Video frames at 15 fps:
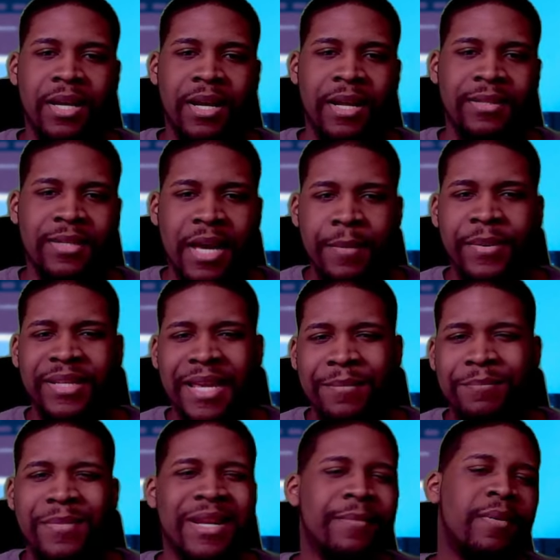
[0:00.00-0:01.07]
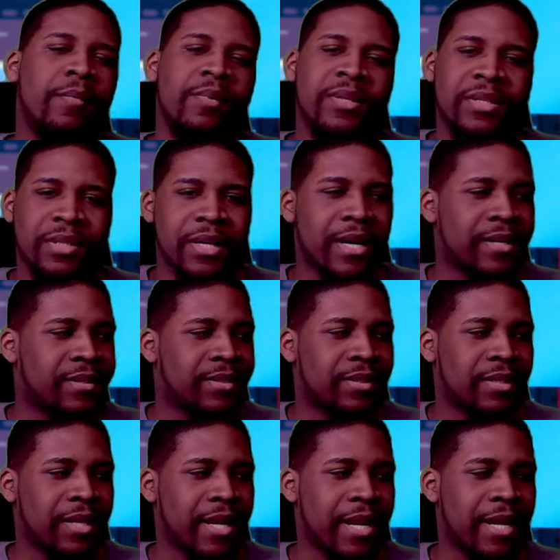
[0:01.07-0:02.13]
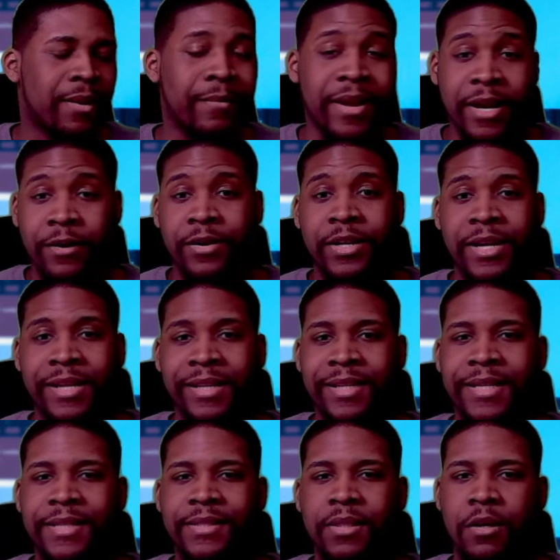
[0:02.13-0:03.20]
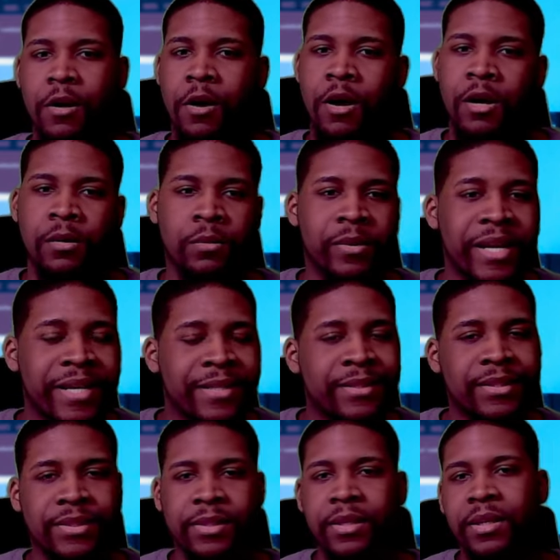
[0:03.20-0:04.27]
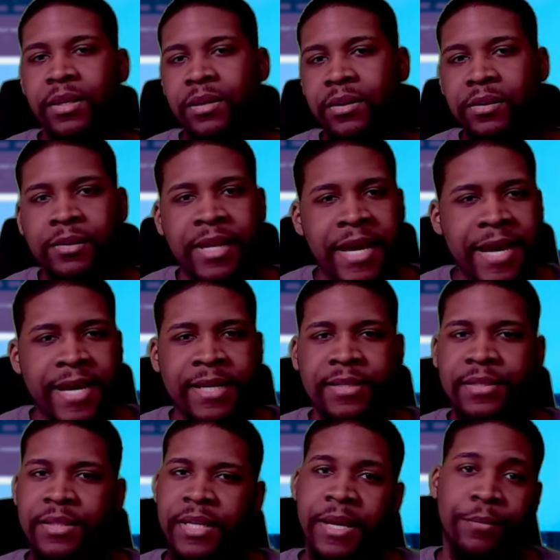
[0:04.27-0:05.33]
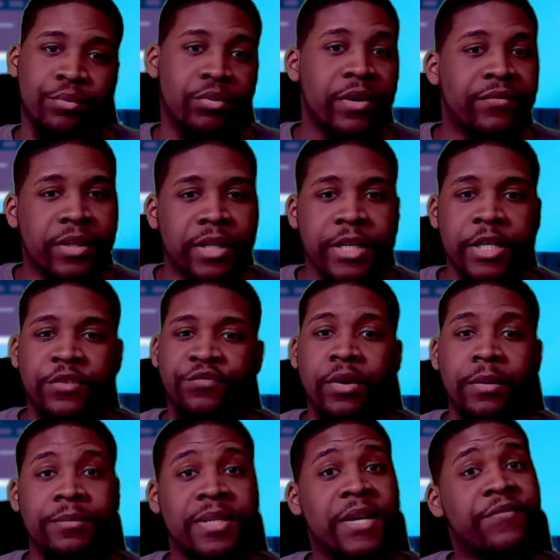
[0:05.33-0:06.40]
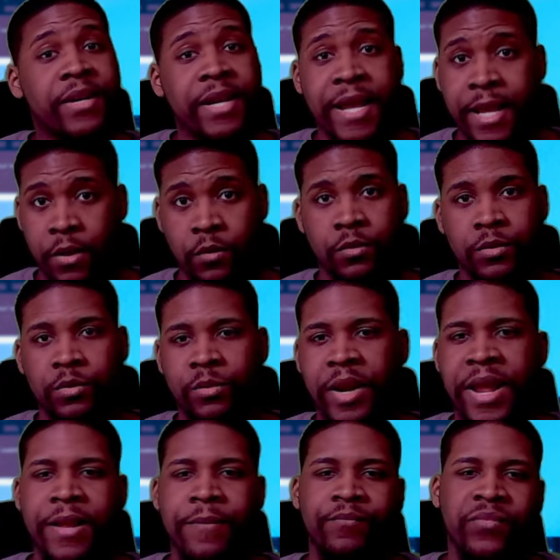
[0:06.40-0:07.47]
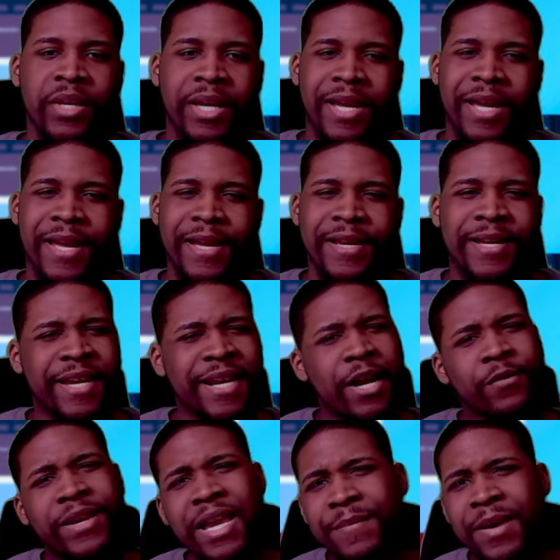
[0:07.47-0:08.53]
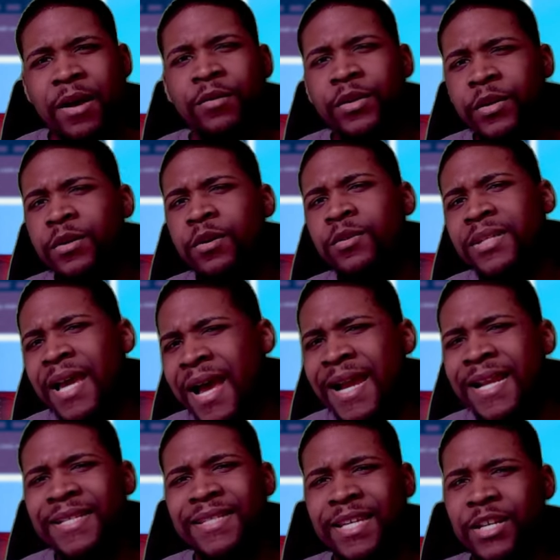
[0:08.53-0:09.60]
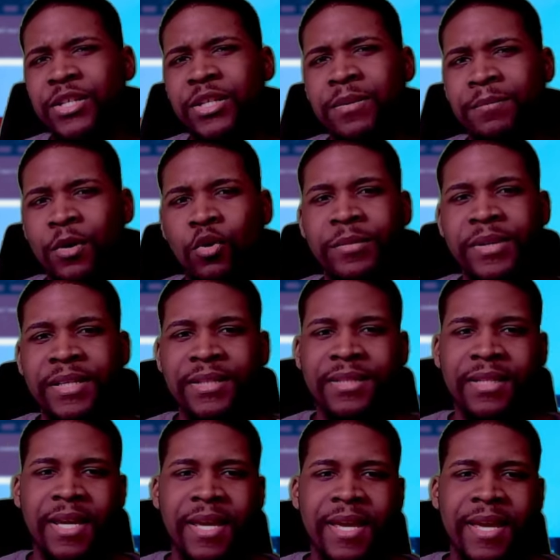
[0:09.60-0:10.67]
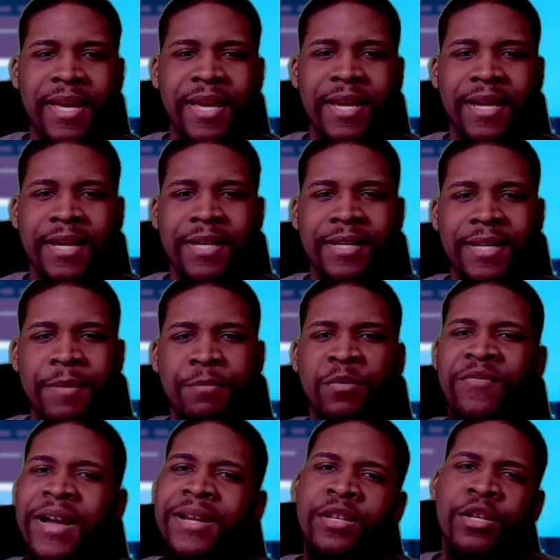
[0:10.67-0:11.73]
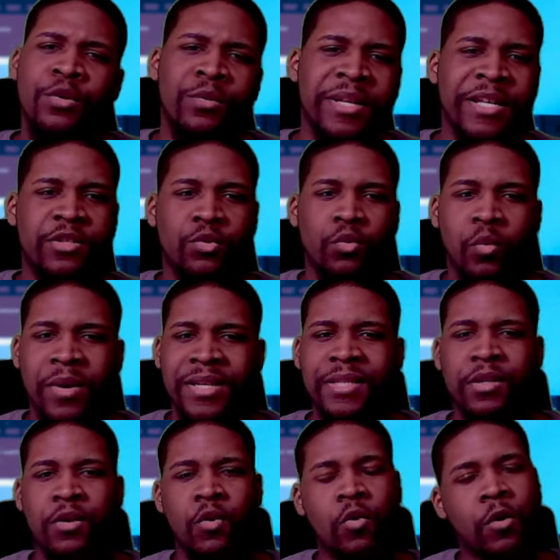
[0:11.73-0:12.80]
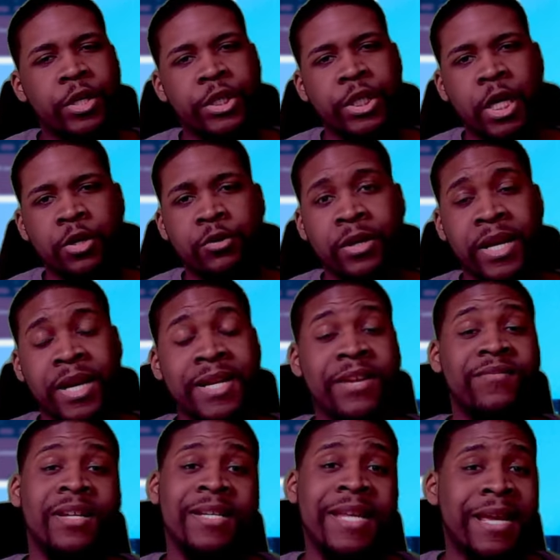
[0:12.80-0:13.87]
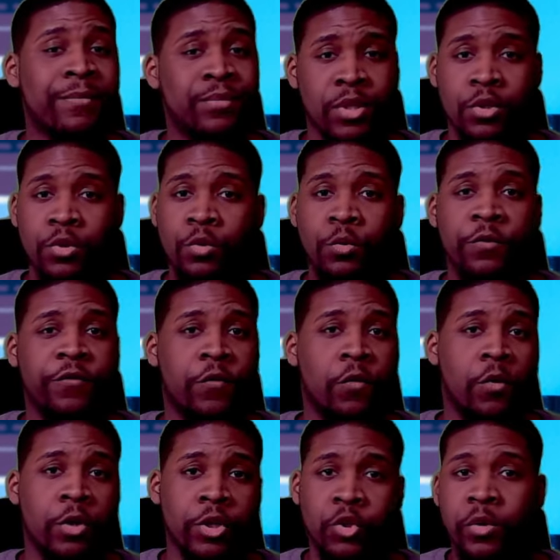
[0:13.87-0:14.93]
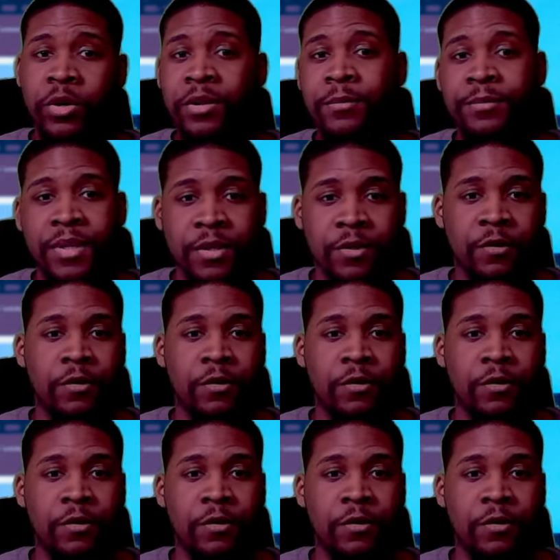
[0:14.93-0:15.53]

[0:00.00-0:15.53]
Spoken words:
A topic that many people discuss, in America at least, are race, class, and privilege from different angles, right? And Get Out came out during those high tension moments, and it provided a unique twist in the horror genre and even a debut for Jordan Peele.